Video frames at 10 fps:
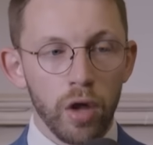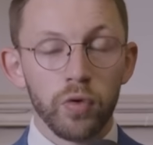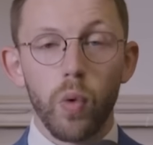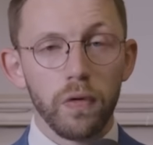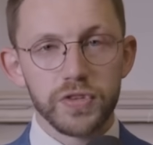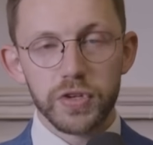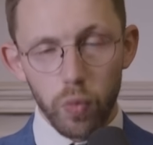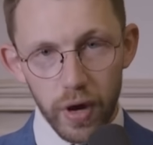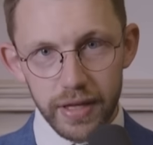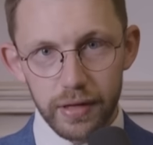
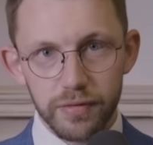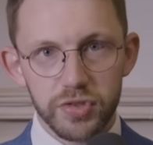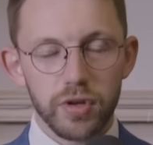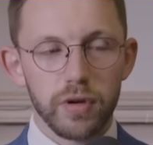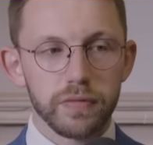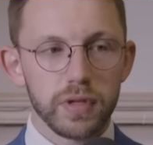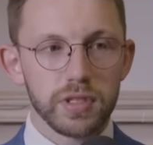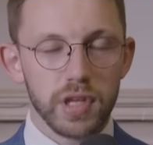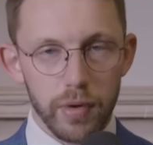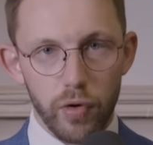unwanted waves of
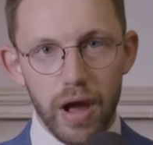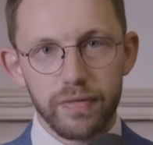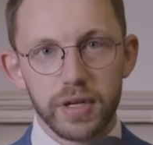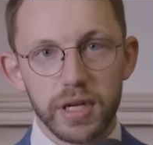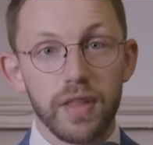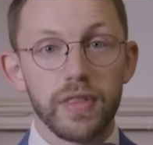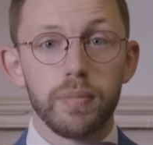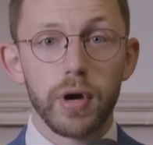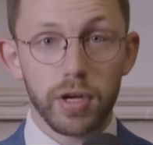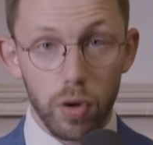demographic and
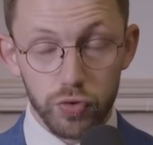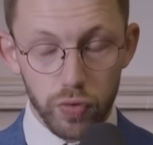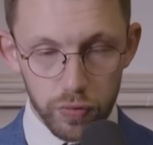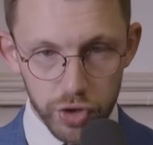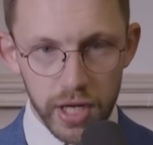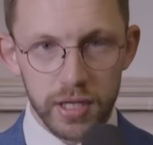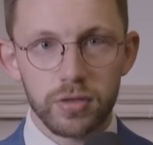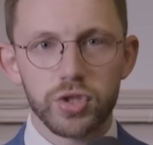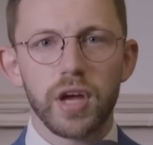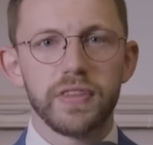thereby cultural
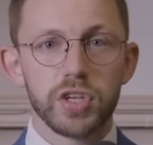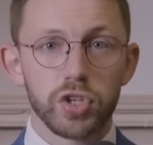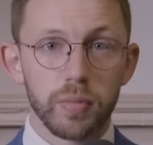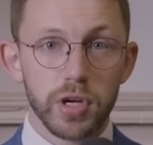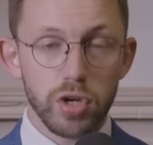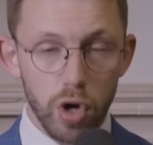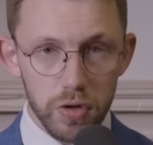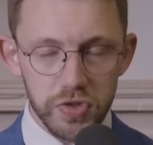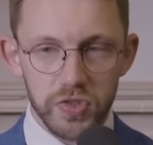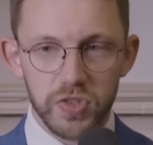change and the economic
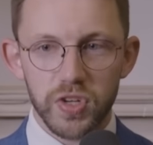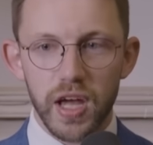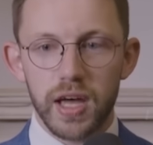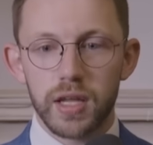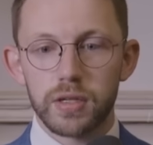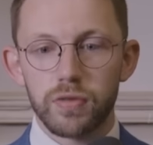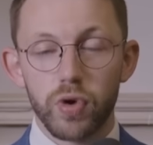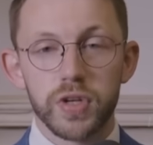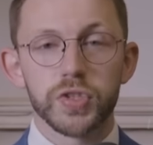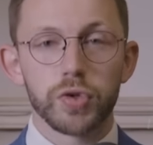costs and
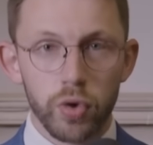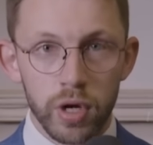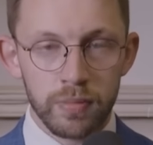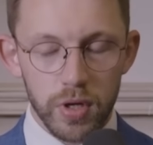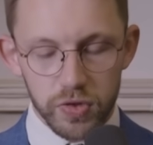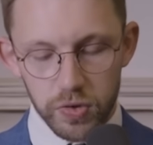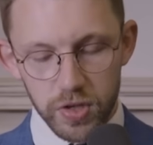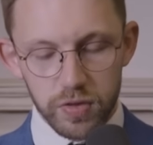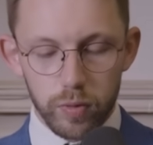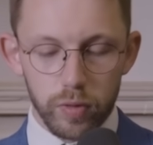rise in crime
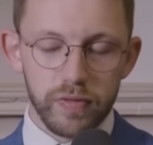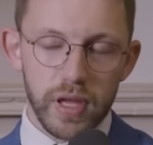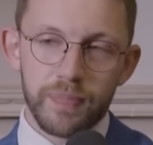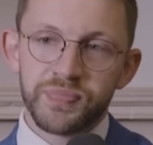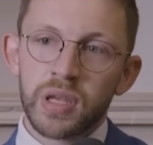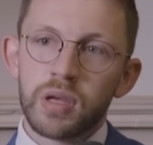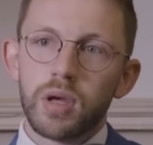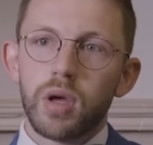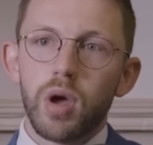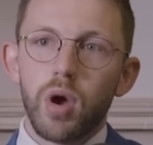associated with all of that,
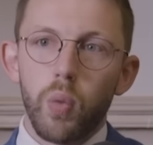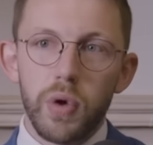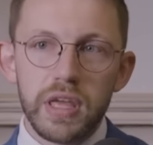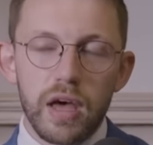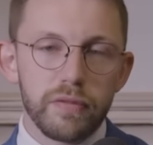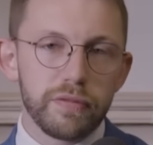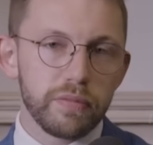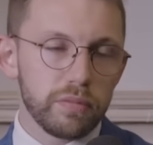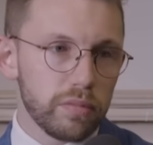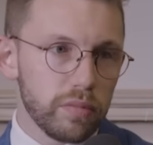we
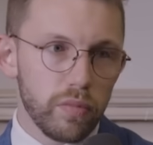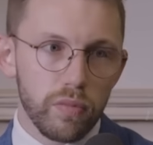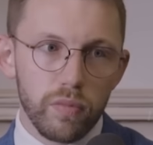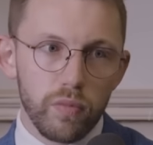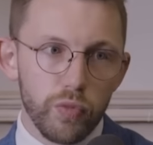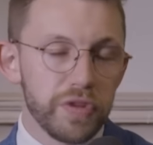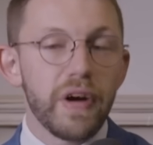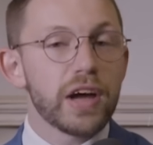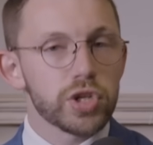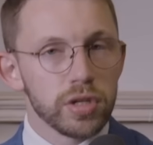have
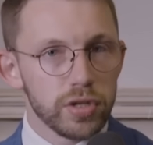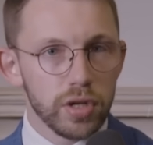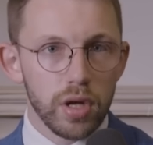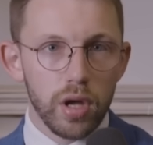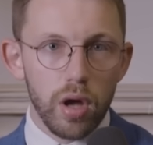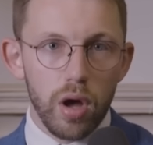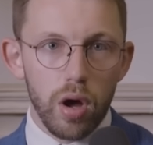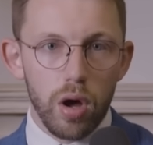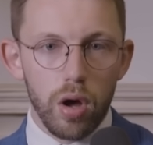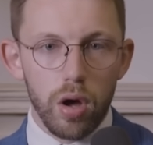refashioned
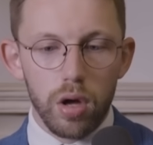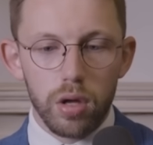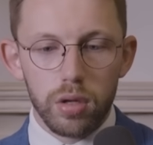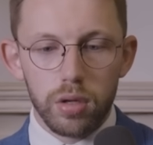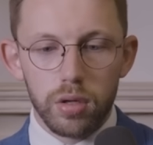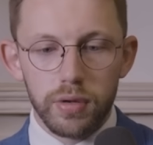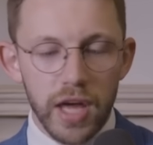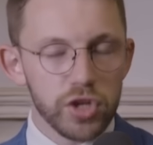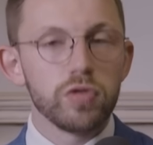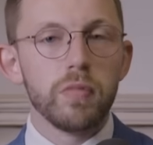our
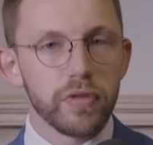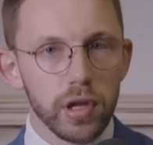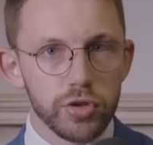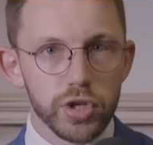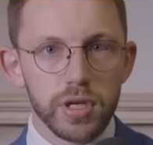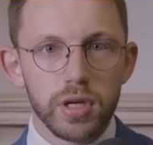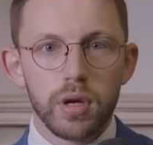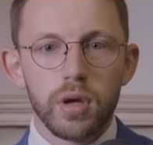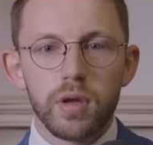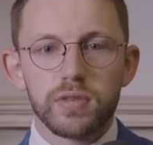national mythology
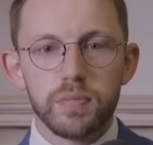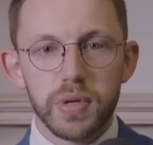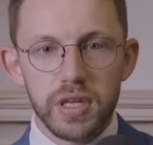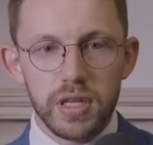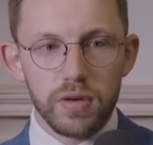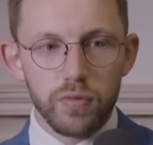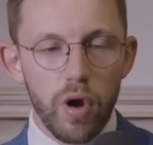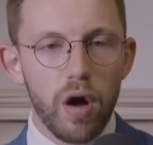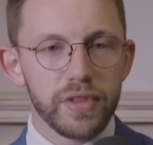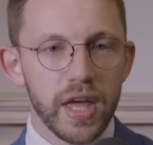to be,
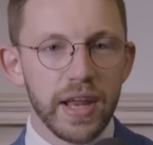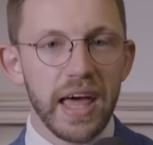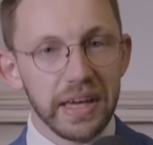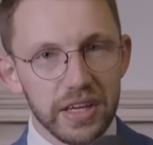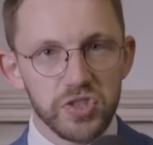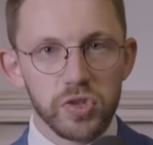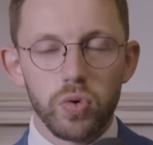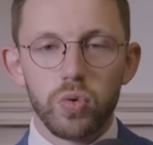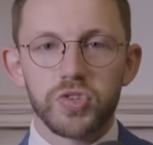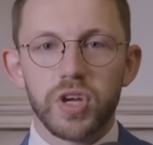rather than Hengist
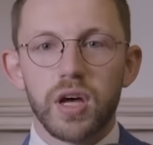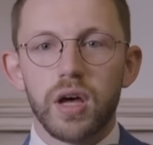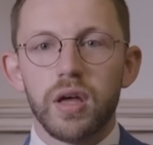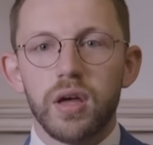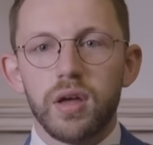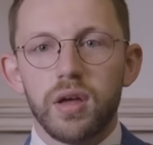and Horsa,